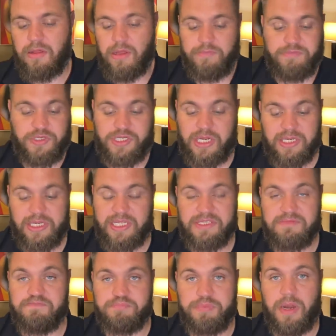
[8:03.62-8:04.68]
The Czech League's
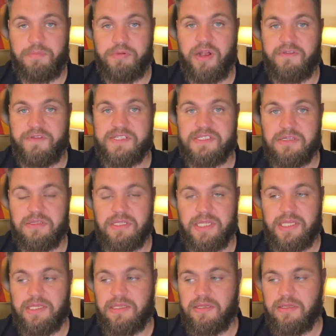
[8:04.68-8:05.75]
a pretty physical
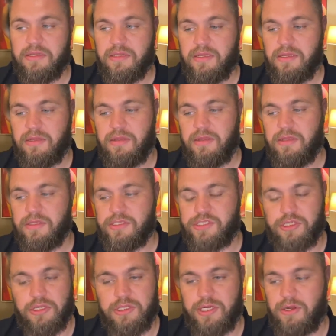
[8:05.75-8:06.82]
league,
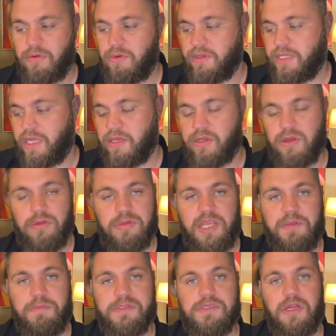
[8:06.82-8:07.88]
certainly not one that a
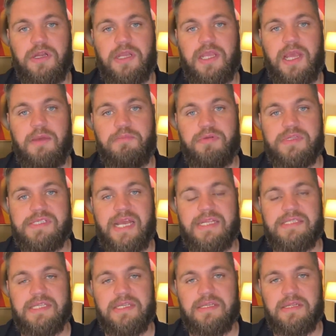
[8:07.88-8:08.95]
goalkeeper's going to get
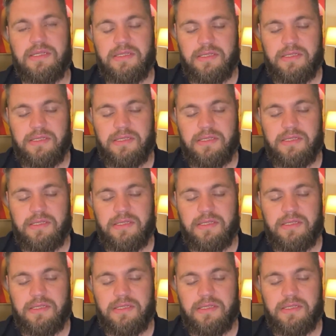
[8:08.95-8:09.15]
protected.